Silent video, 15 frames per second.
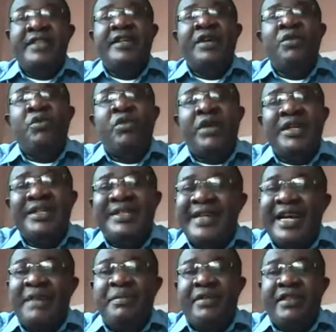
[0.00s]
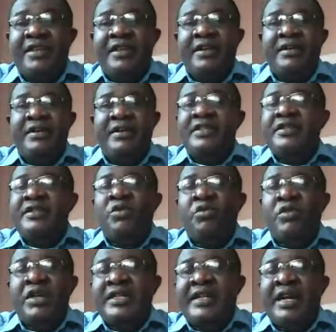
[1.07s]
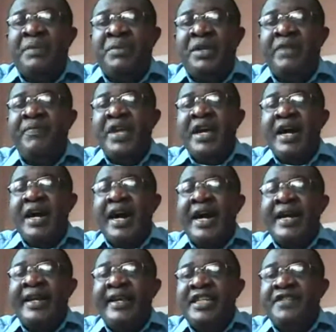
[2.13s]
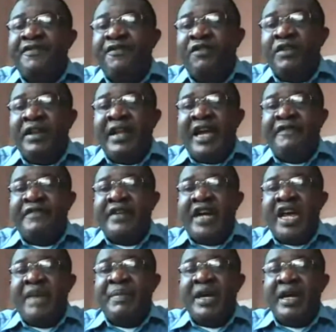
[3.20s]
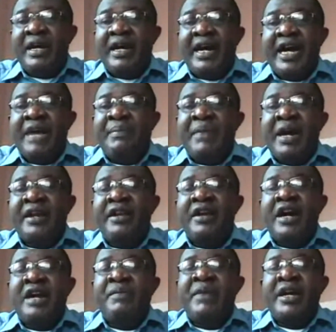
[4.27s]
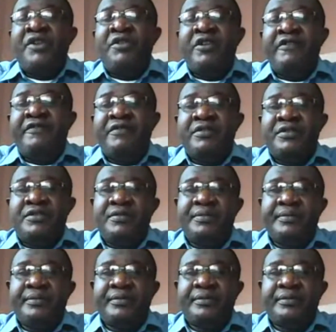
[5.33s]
It's a one-time thing. It's a one-time thing, and it's for lifetime. I migrate your funds.